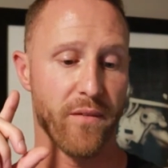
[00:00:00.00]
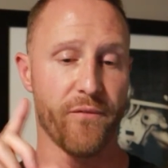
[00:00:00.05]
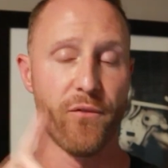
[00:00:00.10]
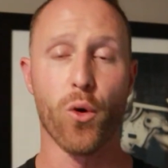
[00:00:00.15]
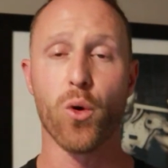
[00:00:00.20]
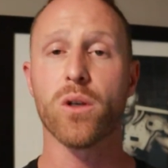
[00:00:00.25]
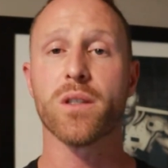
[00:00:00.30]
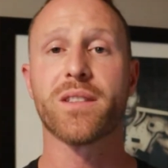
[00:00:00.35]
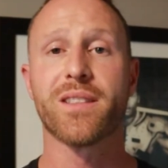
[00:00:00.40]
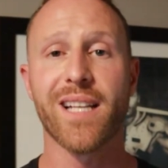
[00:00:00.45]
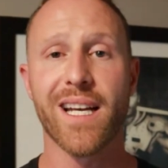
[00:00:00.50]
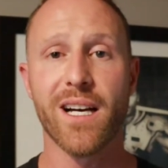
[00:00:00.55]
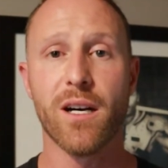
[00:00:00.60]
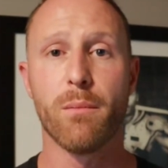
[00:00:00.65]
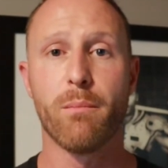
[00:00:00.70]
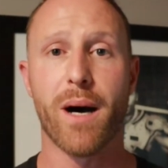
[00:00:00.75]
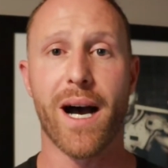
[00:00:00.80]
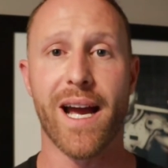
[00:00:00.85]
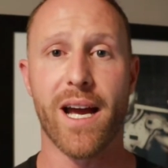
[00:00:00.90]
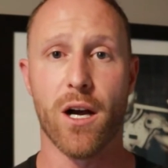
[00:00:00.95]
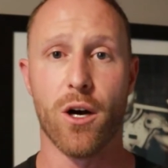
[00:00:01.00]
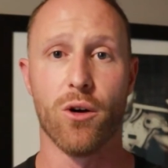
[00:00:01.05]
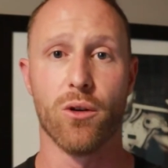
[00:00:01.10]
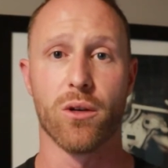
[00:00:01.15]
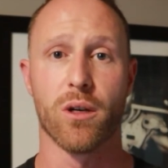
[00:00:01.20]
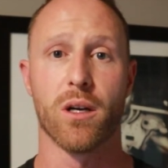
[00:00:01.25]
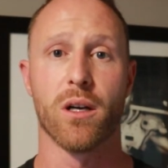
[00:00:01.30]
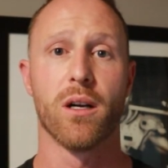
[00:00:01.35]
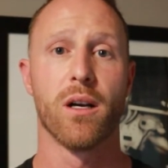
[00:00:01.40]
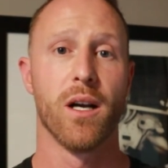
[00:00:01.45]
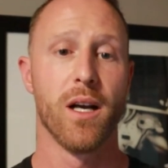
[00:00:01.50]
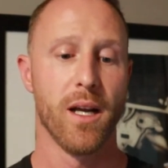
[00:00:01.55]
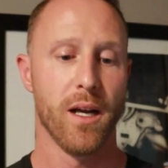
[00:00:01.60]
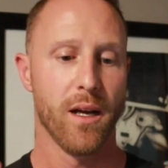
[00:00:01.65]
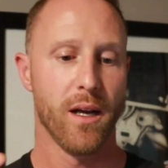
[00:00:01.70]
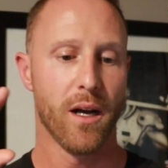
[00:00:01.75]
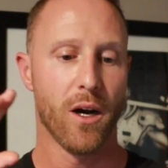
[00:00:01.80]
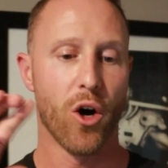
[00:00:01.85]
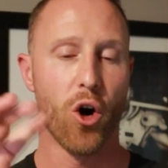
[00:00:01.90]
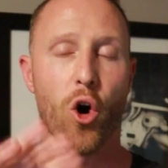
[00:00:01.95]
for sale by owner,
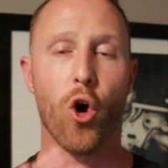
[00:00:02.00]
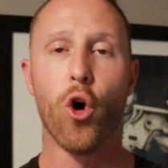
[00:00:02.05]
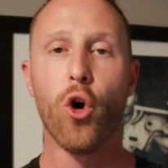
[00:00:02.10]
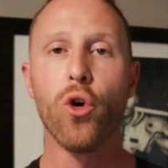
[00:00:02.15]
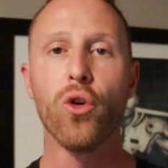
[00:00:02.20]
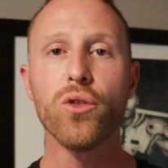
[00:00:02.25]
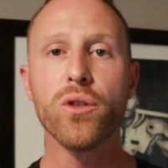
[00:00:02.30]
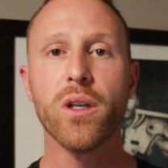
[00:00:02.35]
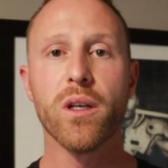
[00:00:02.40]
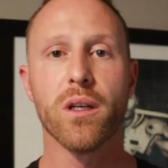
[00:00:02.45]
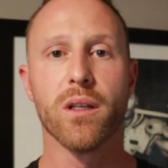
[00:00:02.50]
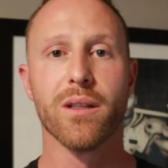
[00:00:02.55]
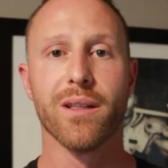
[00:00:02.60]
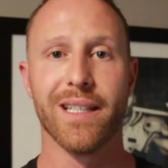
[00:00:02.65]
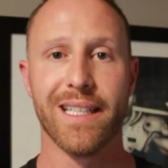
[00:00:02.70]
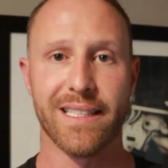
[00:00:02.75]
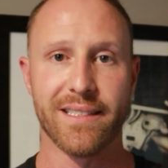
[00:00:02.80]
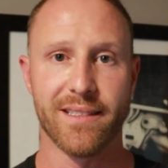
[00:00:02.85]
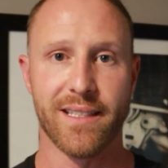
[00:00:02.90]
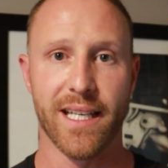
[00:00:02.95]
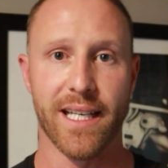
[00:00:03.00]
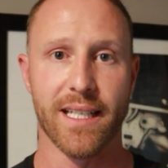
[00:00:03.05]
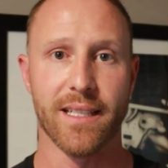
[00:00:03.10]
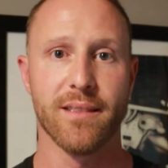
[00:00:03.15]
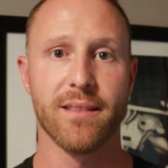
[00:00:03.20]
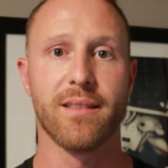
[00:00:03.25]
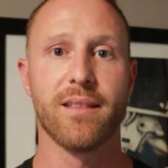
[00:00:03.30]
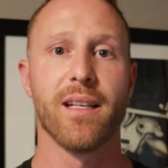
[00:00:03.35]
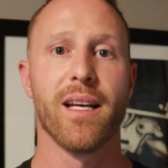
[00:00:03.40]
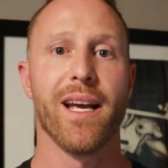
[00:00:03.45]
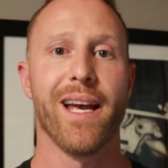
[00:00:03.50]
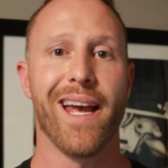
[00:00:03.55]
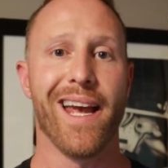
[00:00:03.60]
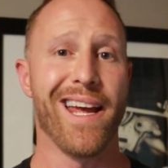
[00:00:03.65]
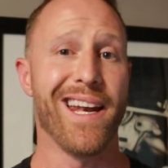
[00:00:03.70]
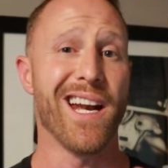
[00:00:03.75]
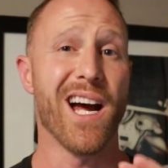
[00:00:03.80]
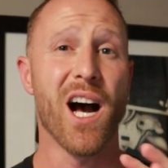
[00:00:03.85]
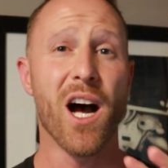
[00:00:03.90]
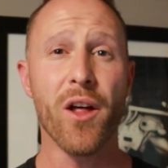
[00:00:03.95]
old listings,
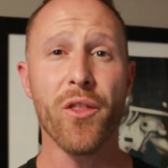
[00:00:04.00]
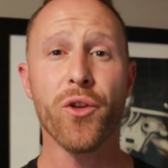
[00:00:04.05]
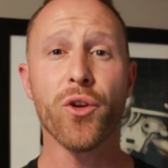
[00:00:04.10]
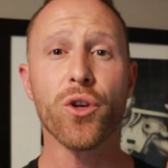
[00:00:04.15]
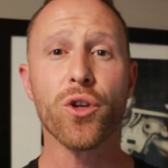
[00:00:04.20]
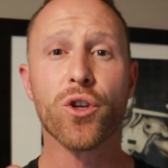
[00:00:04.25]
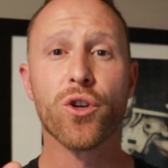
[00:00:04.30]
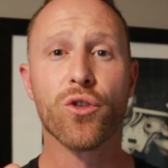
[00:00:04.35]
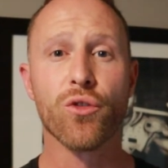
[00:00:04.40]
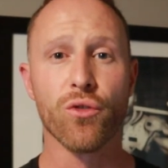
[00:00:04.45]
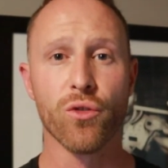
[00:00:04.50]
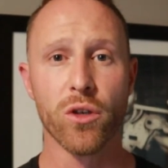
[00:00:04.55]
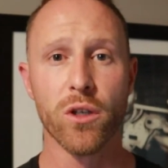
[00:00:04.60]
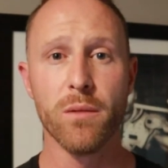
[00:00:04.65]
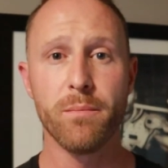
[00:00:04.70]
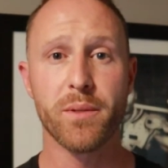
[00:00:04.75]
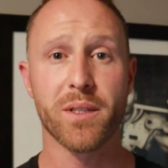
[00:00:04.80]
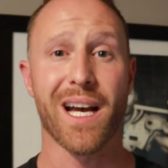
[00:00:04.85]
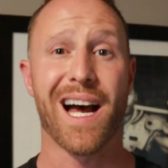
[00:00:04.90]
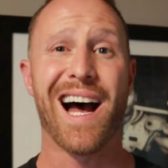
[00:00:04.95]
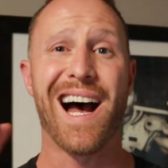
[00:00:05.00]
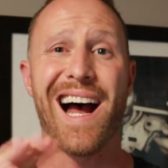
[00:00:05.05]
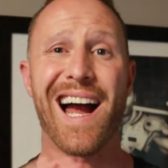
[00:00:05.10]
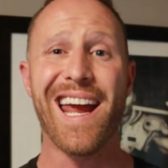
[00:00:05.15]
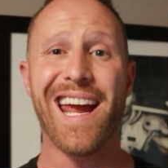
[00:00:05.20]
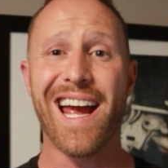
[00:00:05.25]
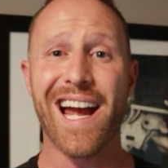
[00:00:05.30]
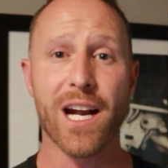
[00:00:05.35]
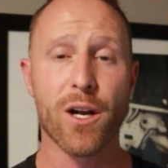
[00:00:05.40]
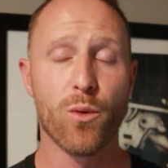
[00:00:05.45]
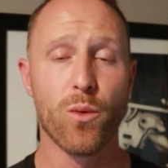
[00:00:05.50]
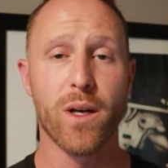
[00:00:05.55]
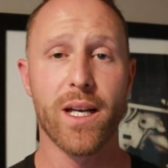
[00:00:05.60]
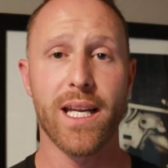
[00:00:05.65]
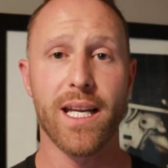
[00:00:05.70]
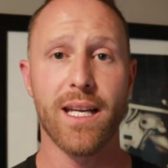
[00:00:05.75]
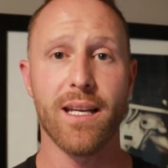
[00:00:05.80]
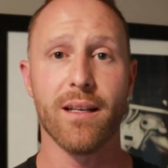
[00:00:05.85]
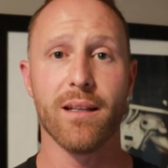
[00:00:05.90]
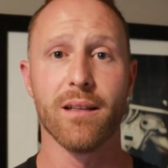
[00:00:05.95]
and other groups, high
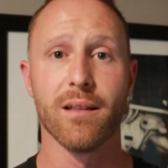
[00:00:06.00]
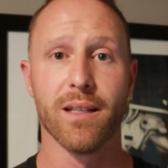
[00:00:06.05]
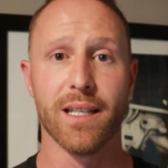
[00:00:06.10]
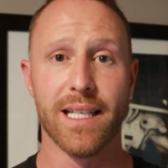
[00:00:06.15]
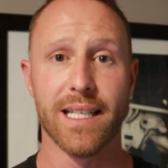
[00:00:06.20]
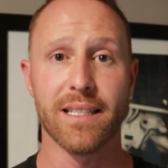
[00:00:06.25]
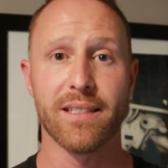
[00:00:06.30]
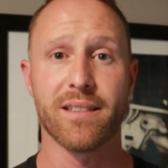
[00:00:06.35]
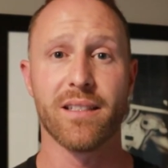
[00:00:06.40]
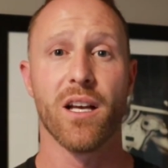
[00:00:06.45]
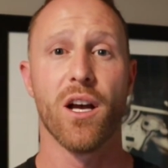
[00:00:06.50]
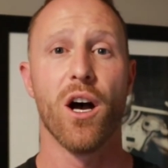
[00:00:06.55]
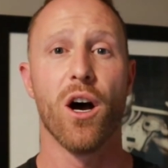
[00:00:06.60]
equity lists,